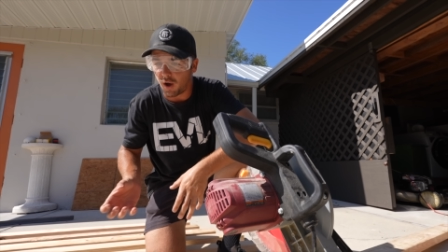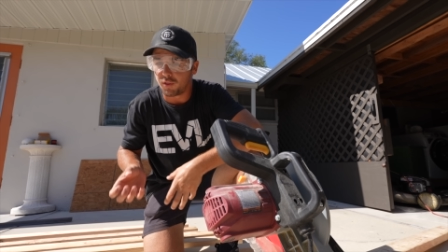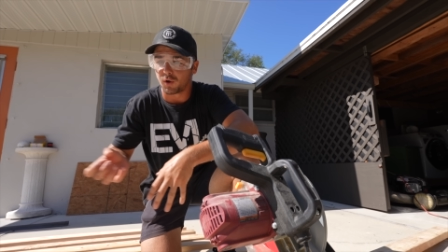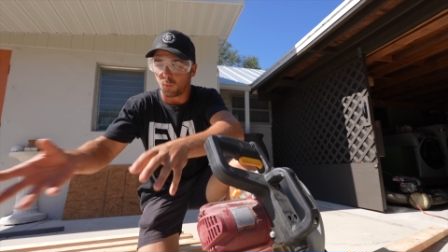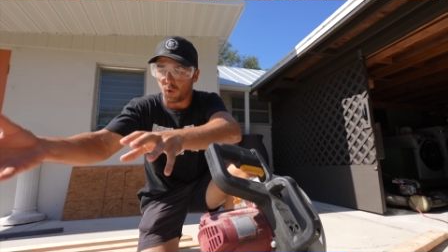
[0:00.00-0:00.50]

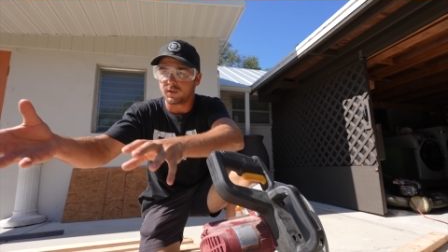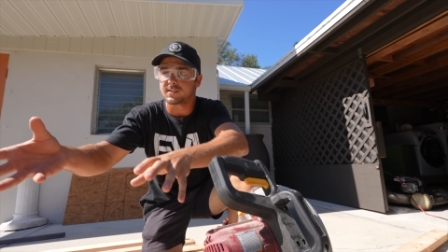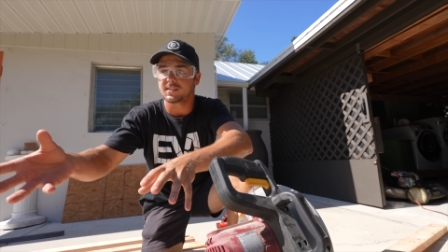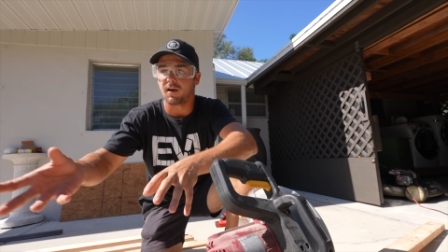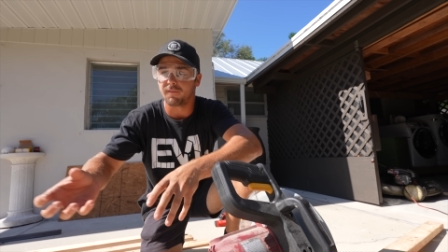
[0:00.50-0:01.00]
other wood
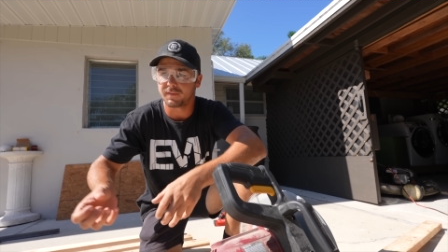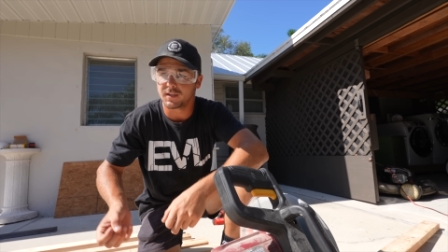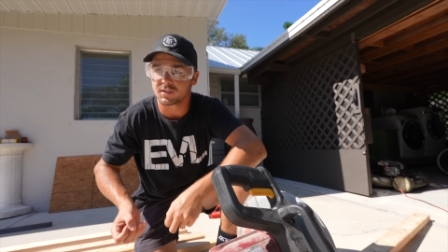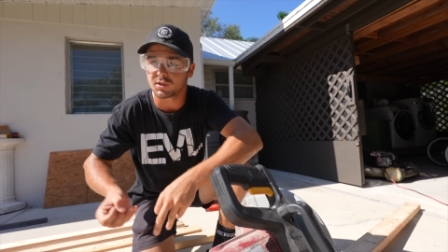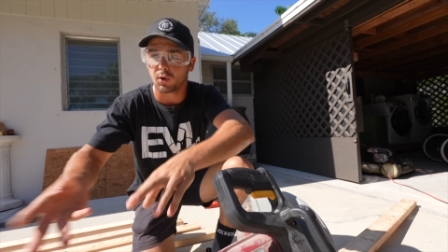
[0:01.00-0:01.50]
stuff. They
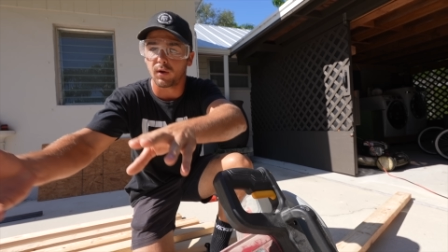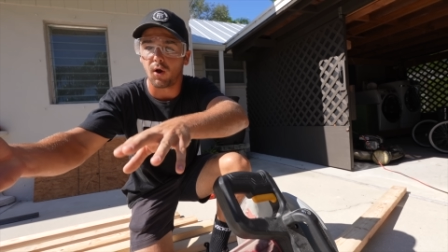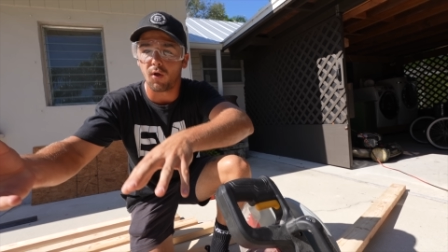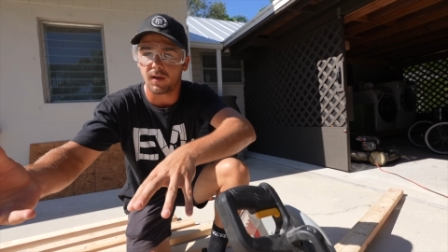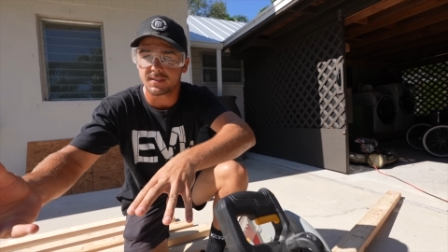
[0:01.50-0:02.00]
just threw it oh.
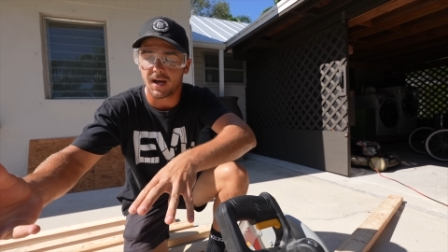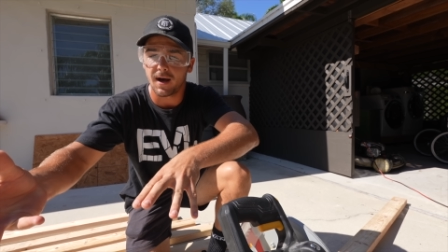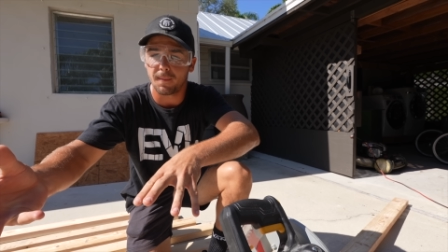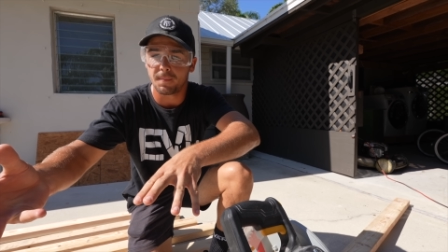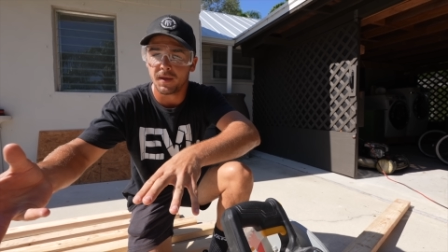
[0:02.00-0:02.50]
all on
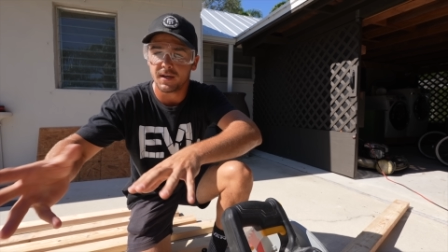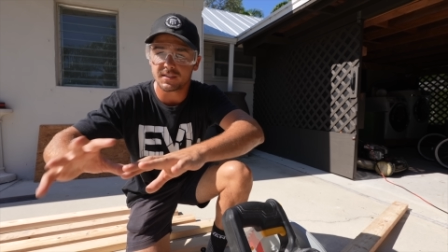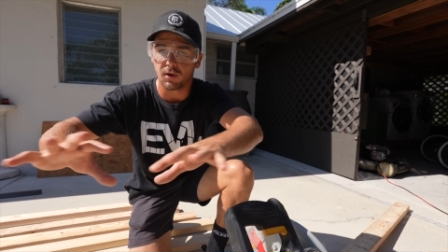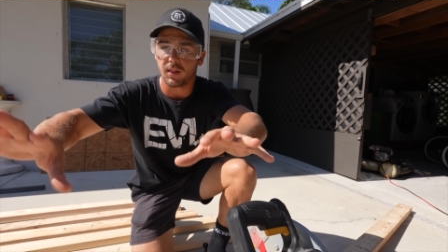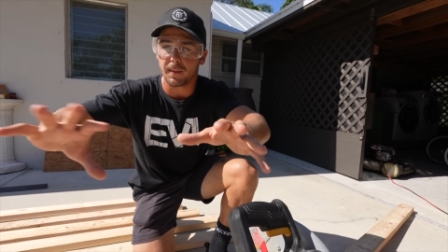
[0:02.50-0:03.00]
top.
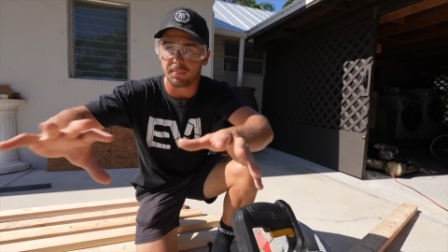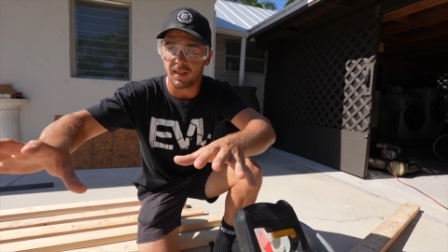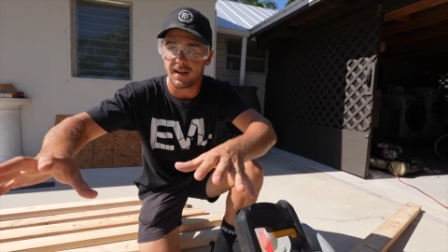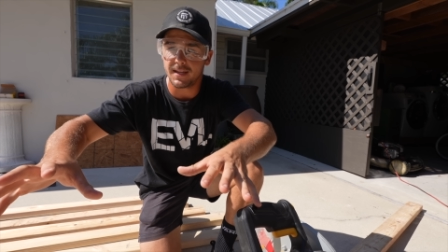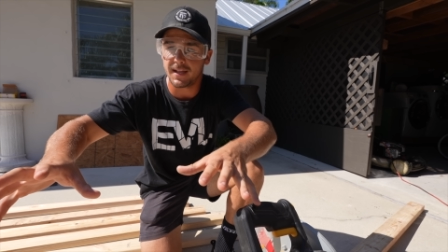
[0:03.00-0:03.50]
So it like
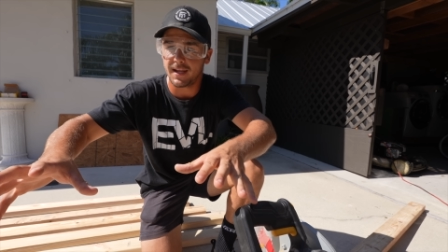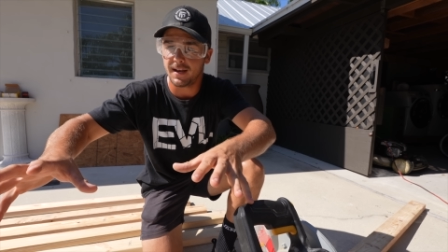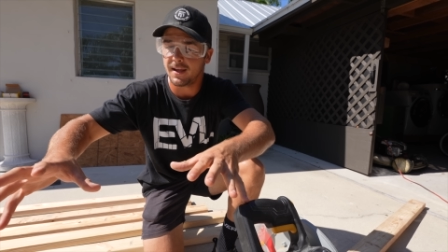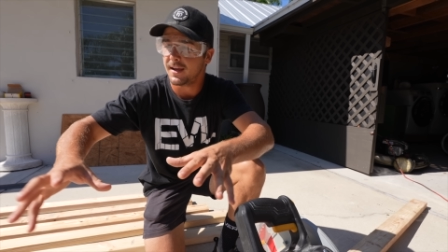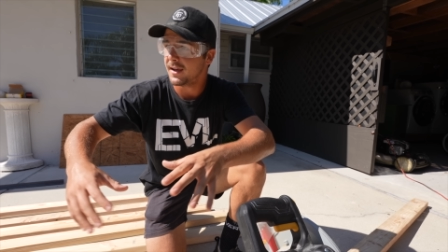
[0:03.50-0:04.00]
blended in.